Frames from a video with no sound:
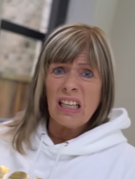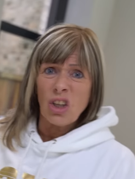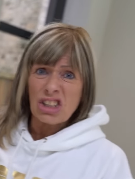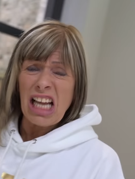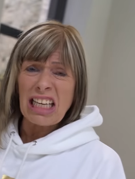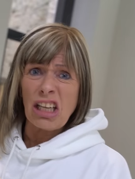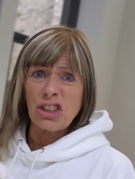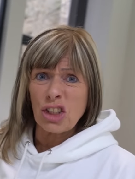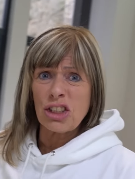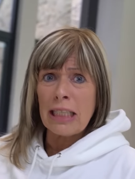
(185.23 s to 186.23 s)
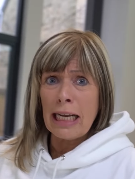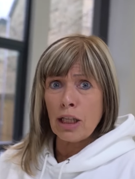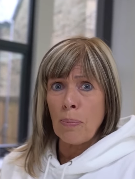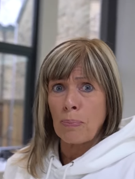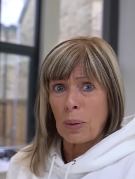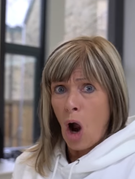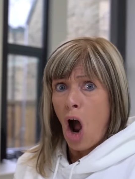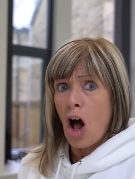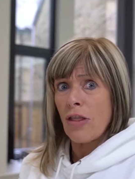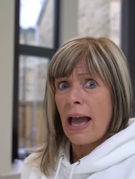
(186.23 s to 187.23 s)
Looks like I'll just take the
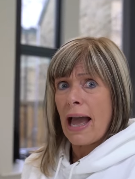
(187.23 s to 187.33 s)
bra